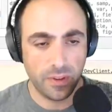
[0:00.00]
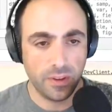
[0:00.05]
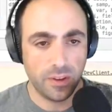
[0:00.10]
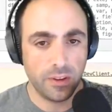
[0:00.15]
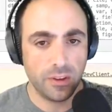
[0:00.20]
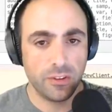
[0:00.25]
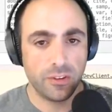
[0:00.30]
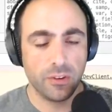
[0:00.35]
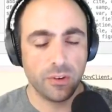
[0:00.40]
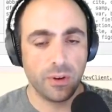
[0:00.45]

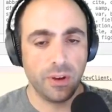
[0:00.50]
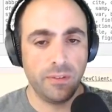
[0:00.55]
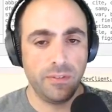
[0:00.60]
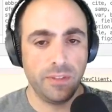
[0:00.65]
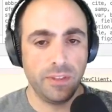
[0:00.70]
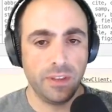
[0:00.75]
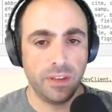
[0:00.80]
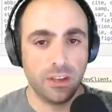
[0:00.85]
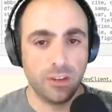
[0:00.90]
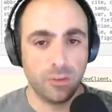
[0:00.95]
So
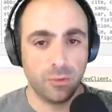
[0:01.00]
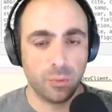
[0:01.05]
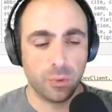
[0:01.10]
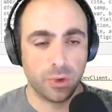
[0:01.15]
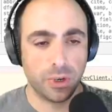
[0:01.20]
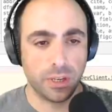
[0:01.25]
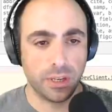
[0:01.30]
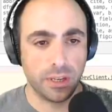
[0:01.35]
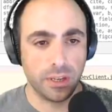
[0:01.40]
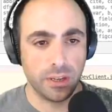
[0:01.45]
everything is
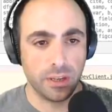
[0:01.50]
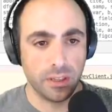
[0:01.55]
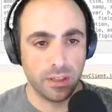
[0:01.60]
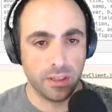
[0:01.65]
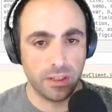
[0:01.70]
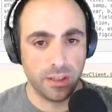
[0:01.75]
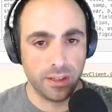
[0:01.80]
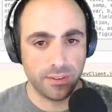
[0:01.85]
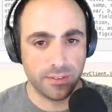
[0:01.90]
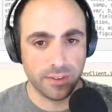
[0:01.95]
working
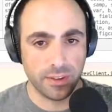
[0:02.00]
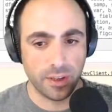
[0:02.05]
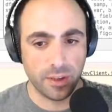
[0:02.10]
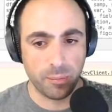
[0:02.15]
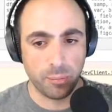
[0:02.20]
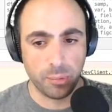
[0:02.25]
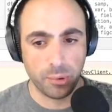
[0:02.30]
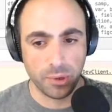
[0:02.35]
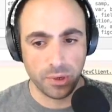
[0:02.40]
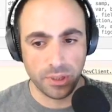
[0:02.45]
unless I
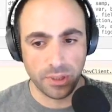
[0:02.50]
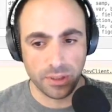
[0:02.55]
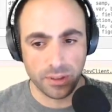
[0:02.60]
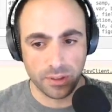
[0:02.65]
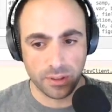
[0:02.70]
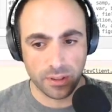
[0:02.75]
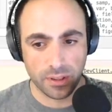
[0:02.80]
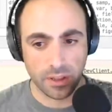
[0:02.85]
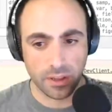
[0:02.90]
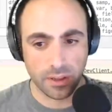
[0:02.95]
put it
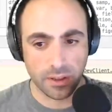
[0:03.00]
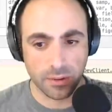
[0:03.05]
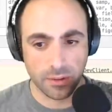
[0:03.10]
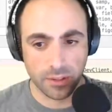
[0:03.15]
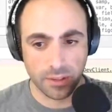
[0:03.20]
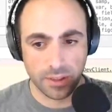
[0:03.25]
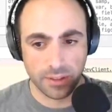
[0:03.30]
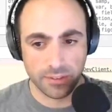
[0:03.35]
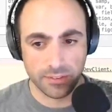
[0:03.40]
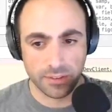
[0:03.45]
at like
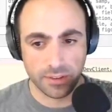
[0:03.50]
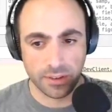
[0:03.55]
less than